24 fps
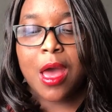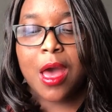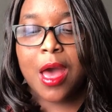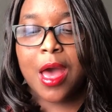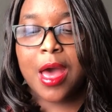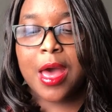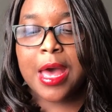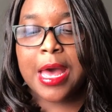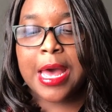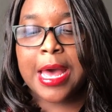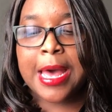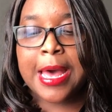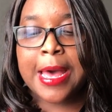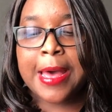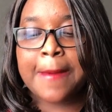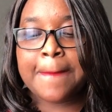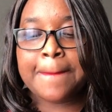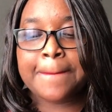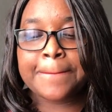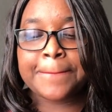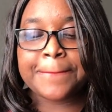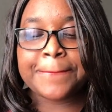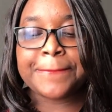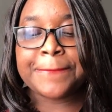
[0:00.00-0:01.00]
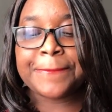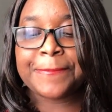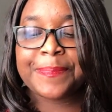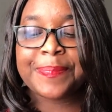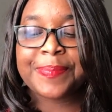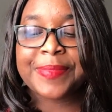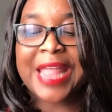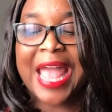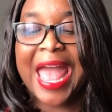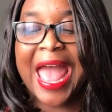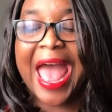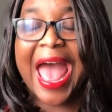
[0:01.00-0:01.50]
Um,
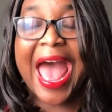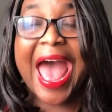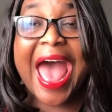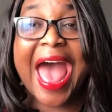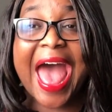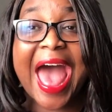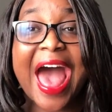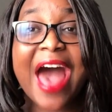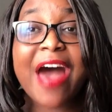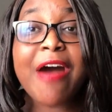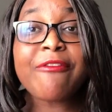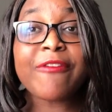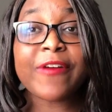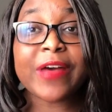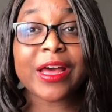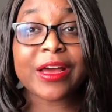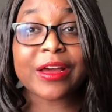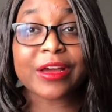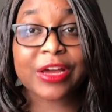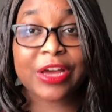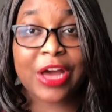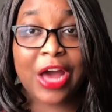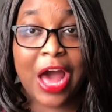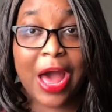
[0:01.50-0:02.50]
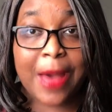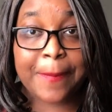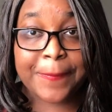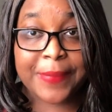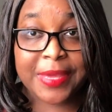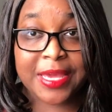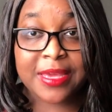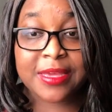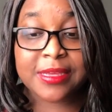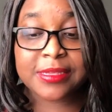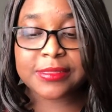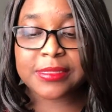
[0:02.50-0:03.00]
have
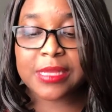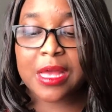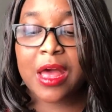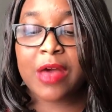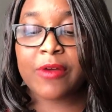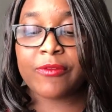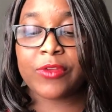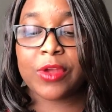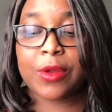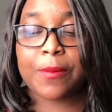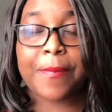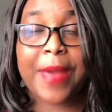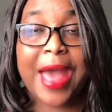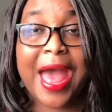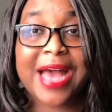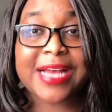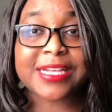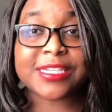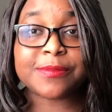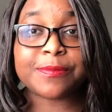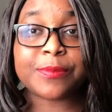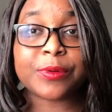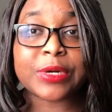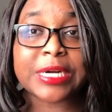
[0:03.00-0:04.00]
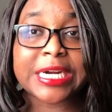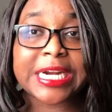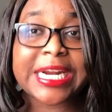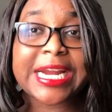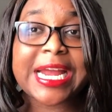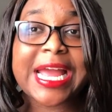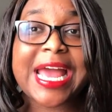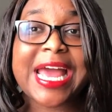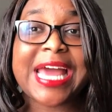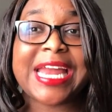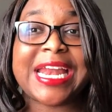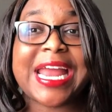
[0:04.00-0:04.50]
copies of your passport
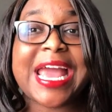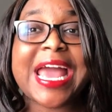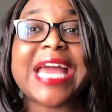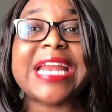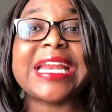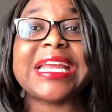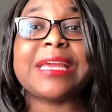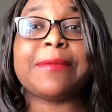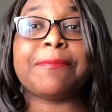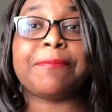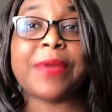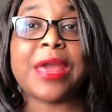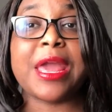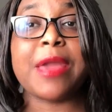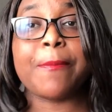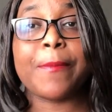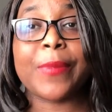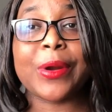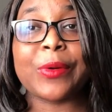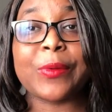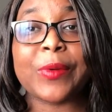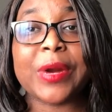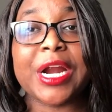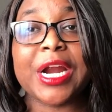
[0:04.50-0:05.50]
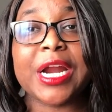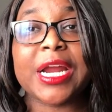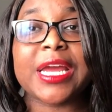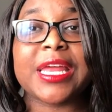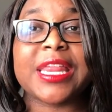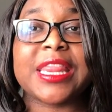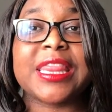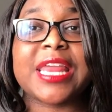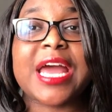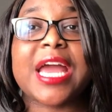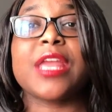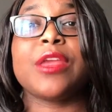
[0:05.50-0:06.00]
and any paperwork
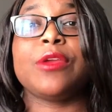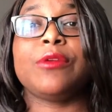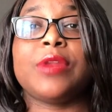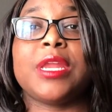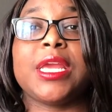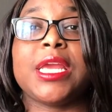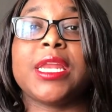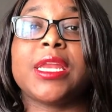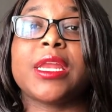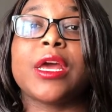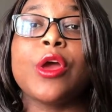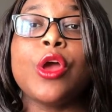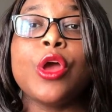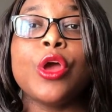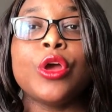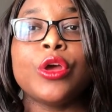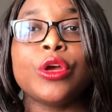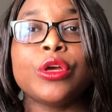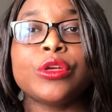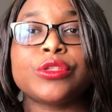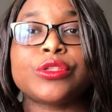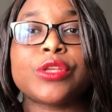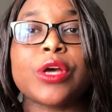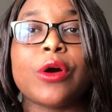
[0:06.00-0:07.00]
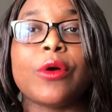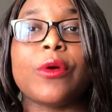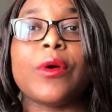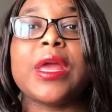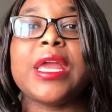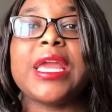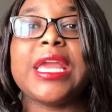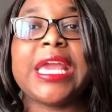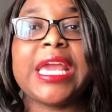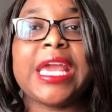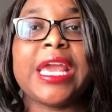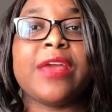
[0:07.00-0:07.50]
that you need. So
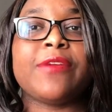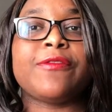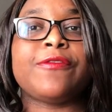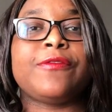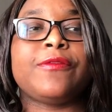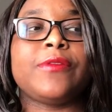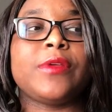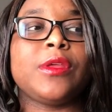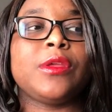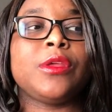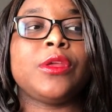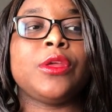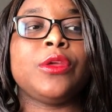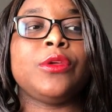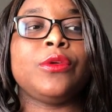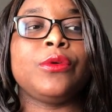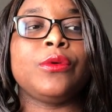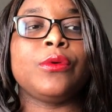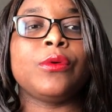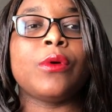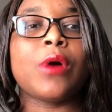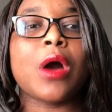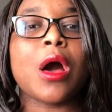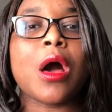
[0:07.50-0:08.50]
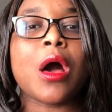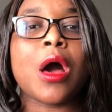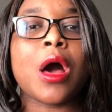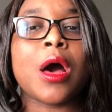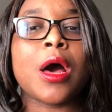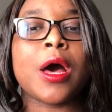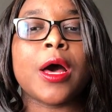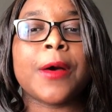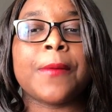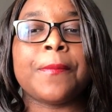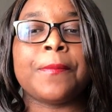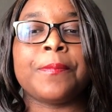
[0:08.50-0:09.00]
if you
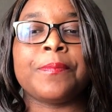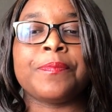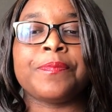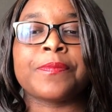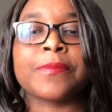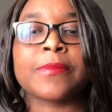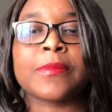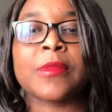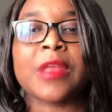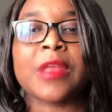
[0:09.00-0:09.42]
um,